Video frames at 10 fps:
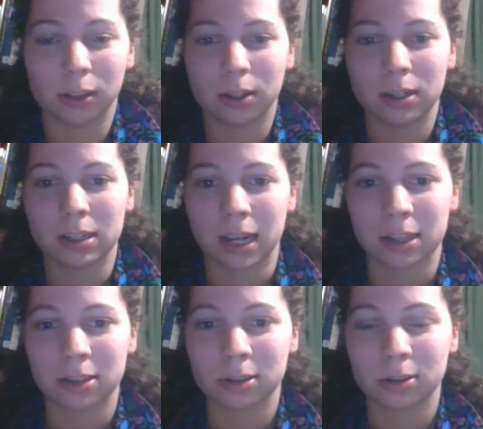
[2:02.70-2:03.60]
learned that
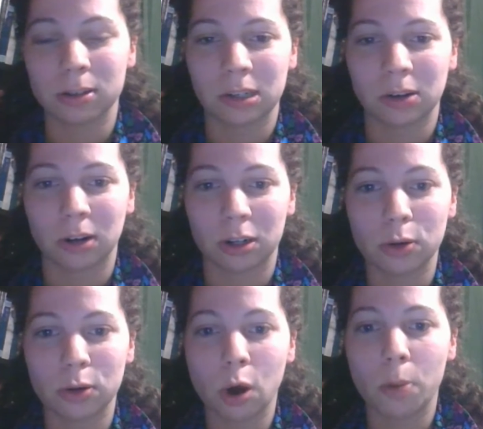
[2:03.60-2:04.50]
as long as there are
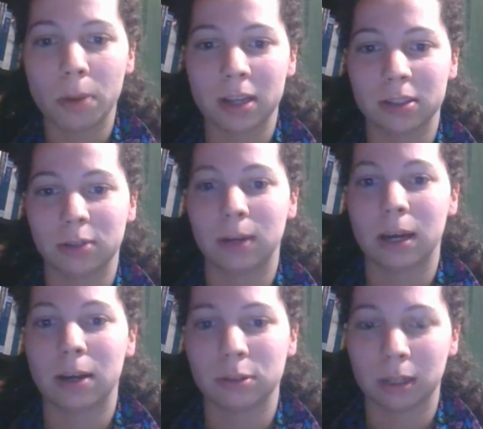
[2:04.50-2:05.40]
no commas
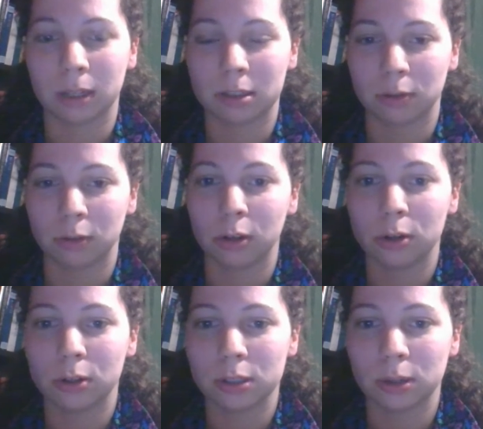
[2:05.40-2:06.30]
around the relative
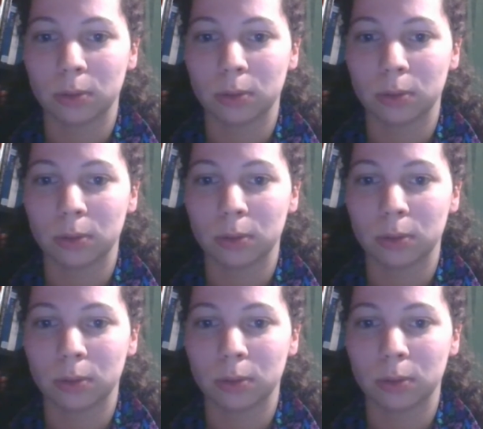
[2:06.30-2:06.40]
clause,